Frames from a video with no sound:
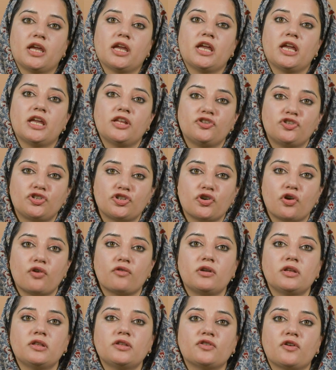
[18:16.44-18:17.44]

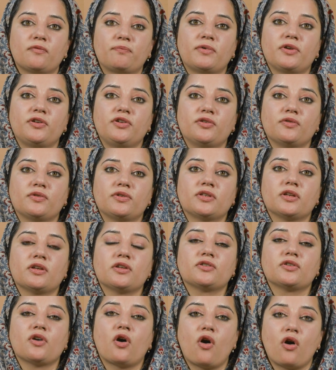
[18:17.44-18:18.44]
insurance of producers
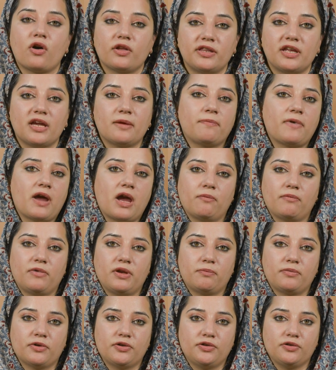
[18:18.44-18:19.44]
or their primary
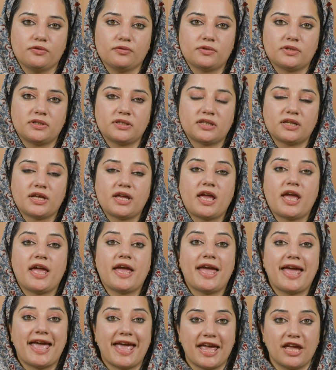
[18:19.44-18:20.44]
produce.
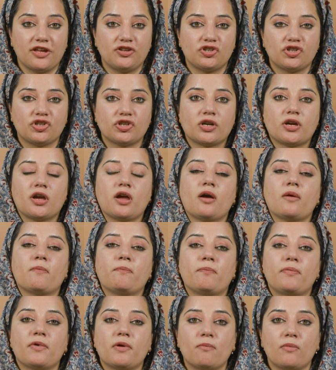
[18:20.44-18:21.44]
H,
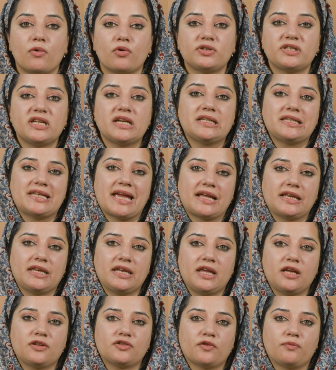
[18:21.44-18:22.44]
promoting
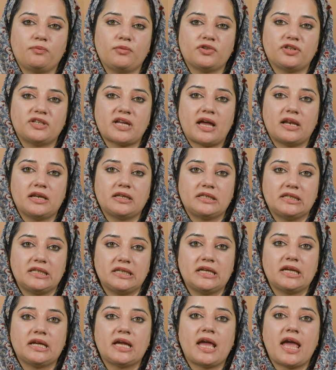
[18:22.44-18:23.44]
techniques of mutuality
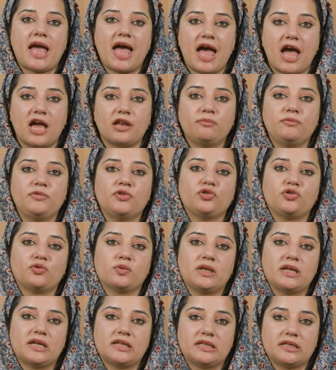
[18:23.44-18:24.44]
and mutual
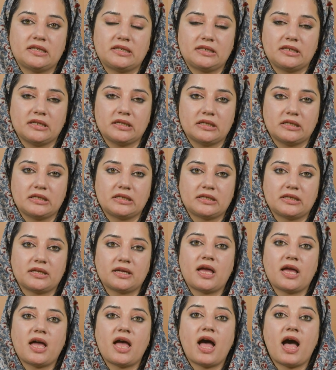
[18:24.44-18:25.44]
assistance.
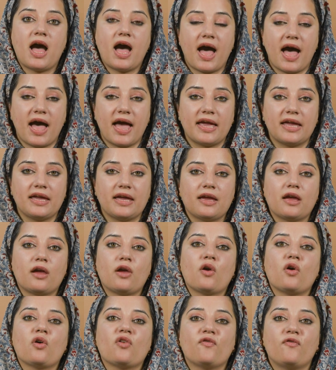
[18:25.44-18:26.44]
I,
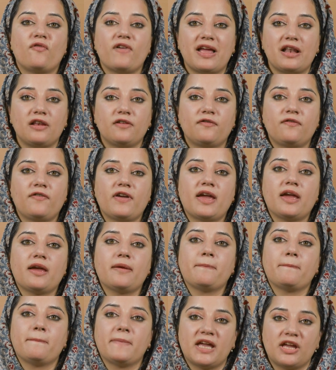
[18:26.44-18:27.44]
welfare
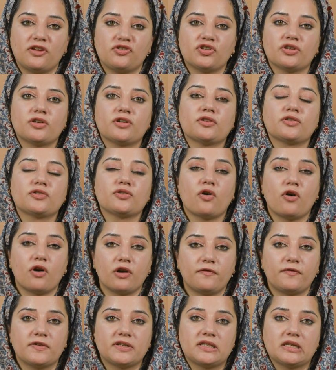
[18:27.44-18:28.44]
measures or
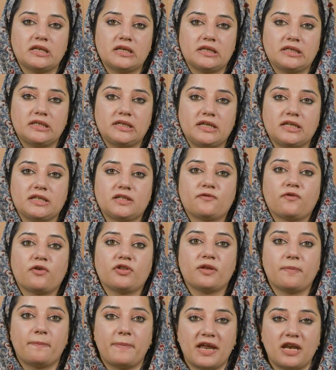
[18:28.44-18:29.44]
facilities for the
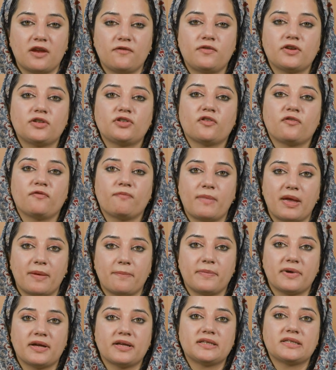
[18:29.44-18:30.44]
benefit of
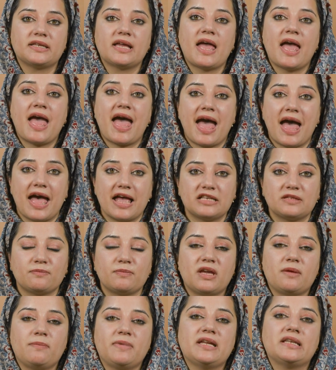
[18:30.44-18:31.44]
members as may
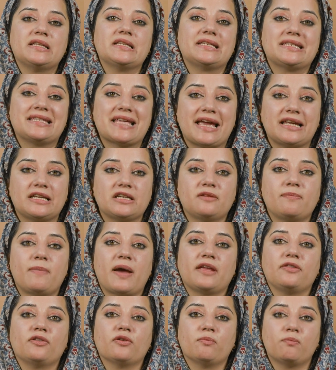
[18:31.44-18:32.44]
be decided by
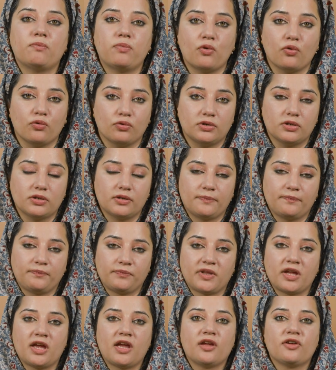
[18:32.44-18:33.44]
the board.
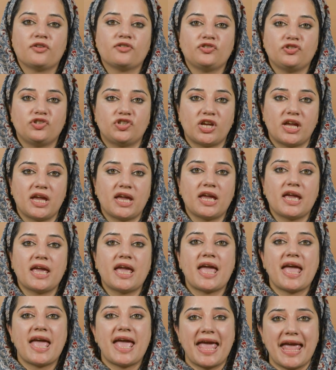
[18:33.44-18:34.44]
J,
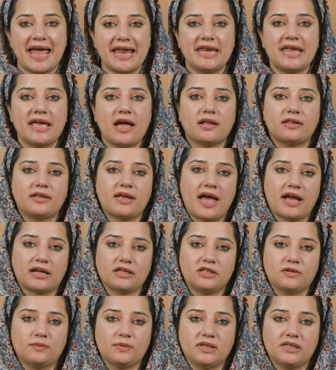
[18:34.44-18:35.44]
any other
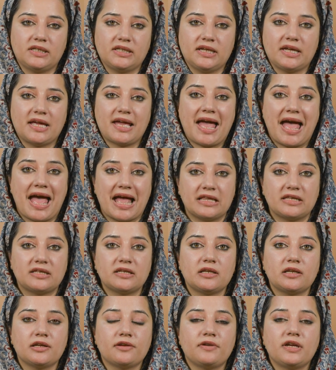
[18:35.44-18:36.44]
activity,
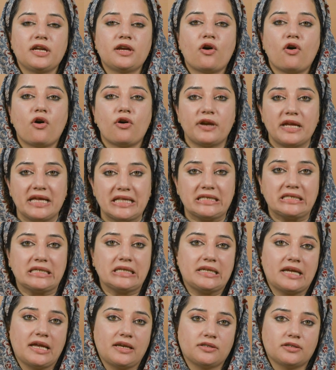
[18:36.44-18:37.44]
ancillary or
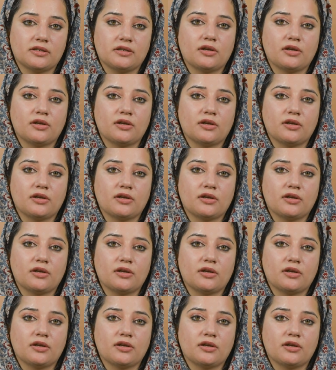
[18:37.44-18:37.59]
incidental